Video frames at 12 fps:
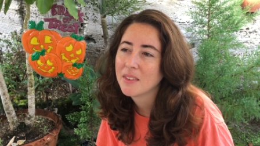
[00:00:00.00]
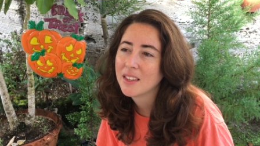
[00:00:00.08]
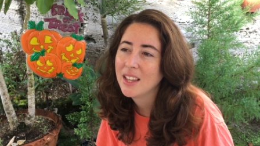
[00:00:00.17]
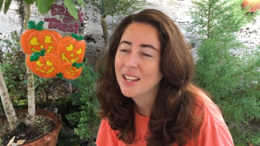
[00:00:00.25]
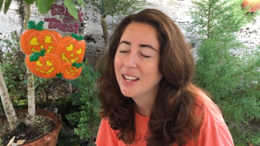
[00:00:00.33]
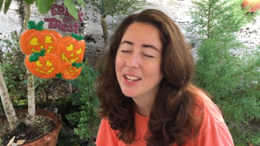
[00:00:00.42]

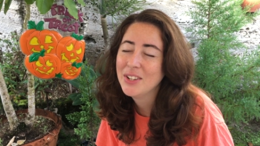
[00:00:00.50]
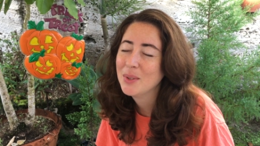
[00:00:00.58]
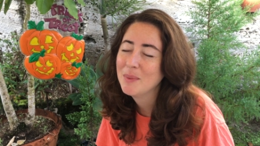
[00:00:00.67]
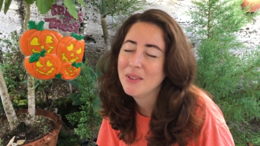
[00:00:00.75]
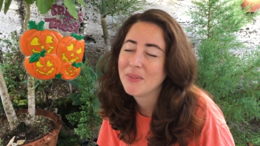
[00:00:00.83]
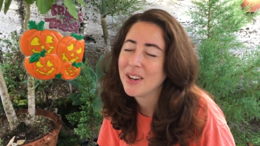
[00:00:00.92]
It can
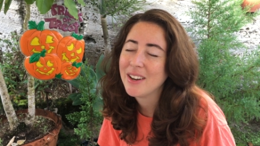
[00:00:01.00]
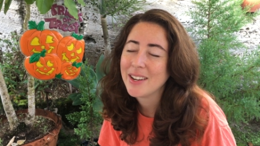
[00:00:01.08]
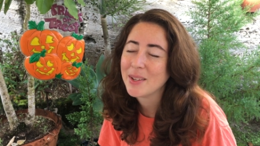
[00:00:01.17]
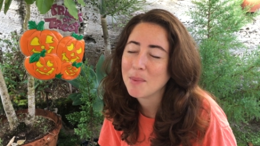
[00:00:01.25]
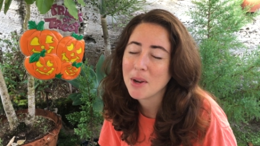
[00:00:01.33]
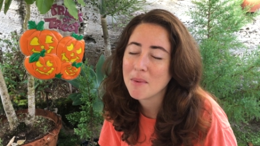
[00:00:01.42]
just be fun to
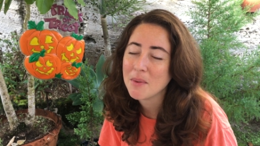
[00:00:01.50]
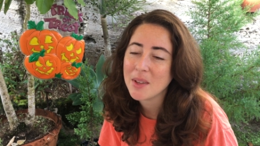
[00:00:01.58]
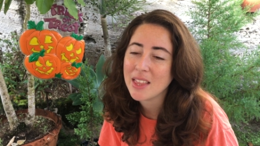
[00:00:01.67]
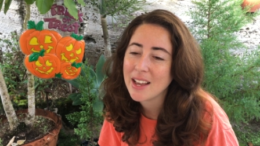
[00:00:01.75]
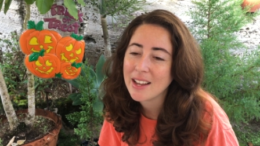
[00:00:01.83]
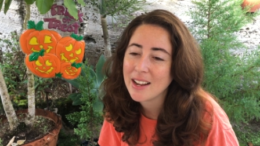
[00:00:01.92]
experiment
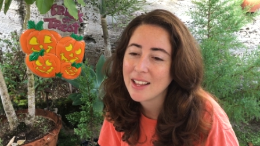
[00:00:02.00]
with that,